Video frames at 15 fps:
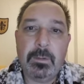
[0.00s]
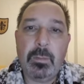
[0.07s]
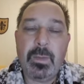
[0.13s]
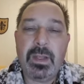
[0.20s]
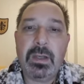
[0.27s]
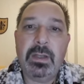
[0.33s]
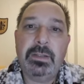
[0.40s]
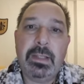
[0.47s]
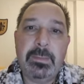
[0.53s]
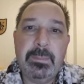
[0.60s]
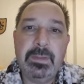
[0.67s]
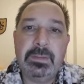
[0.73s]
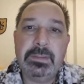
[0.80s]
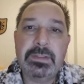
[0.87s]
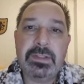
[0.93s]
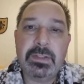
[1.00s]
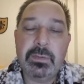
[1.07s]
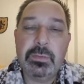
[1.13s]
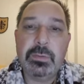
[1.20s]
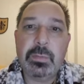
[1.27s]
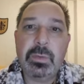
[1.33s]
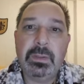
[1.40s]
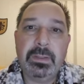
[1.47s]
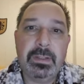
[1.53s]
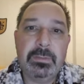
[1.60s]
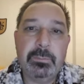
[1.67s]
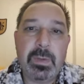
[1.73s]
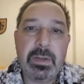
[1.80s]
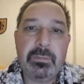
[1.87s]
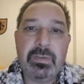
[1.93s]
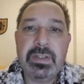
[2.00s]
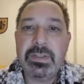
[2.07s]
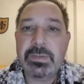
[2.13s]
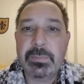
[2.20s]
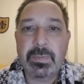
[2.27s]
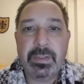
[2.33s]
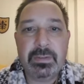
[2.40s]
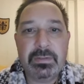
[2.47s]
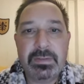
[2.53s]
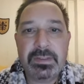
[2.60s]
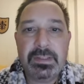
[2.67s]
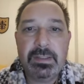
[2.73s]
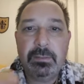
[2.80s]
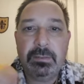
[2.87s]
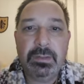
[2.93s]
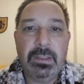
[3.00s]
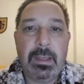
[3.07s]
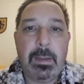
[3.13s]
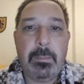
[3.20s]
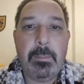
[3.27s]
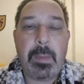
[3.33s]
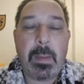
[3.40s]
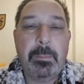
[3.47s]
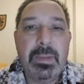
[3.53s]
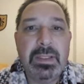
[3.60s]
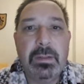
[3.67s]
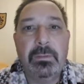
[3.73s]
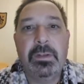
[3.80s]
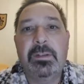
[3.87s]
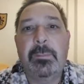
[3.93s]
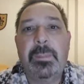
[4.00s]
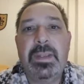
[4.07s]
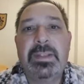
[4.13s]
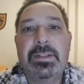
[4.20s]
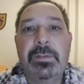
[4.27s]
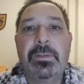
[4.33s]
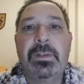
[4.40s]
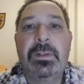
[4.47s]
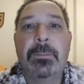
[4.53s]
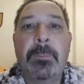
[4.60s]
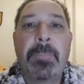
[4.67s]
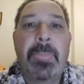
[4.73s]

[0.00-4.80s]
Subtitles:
oh my god, I built this huge world and my readers will see only a bit of it, a piece of it.